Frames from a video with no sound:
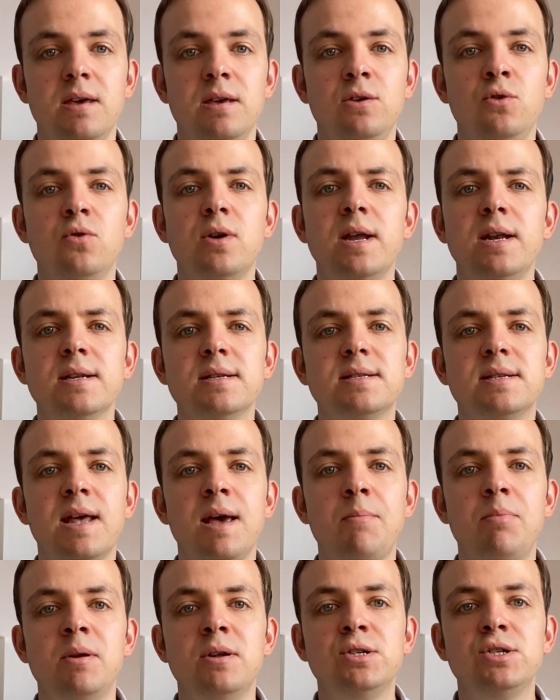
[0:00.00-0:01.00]
You can
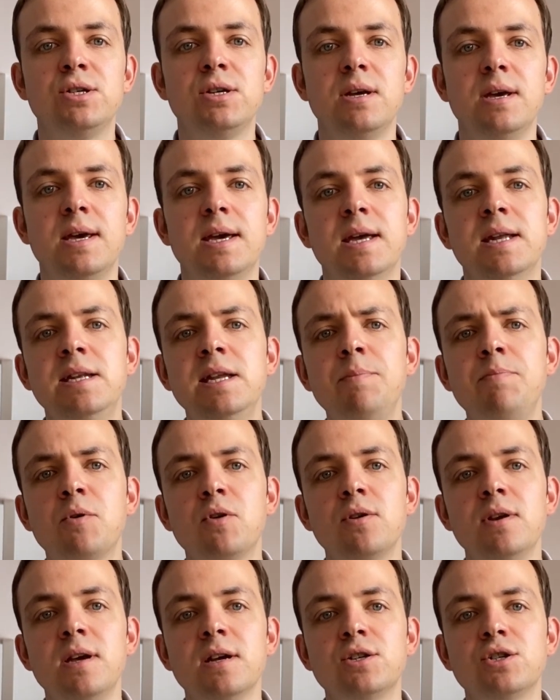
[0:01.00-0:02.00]
establish a deep
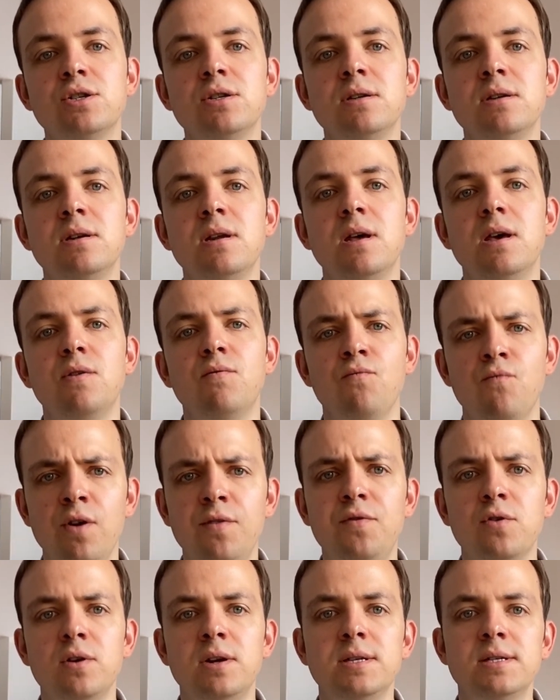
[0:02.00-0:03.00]
connection
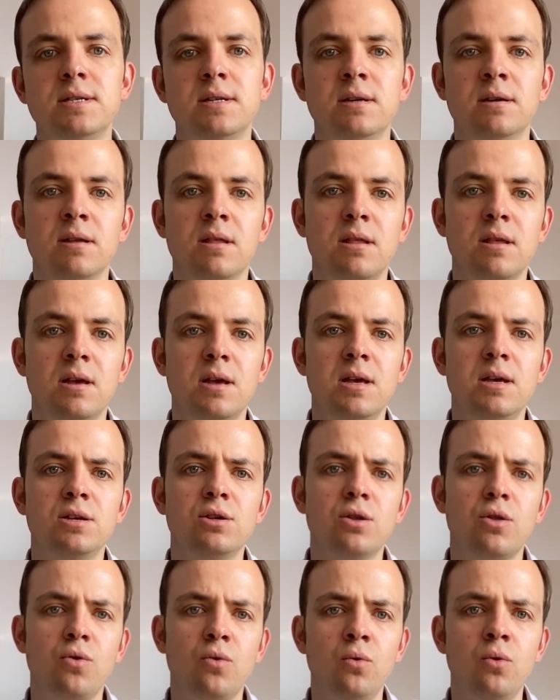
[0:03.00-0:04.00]
with your listener
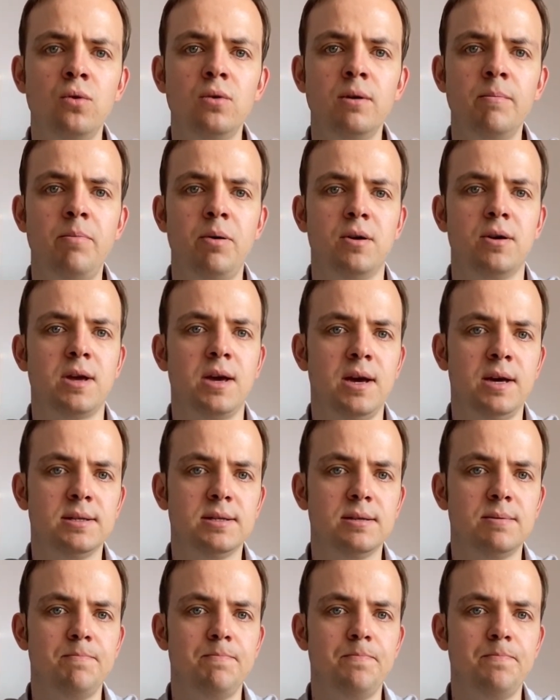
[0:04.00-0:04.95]
through a podcast.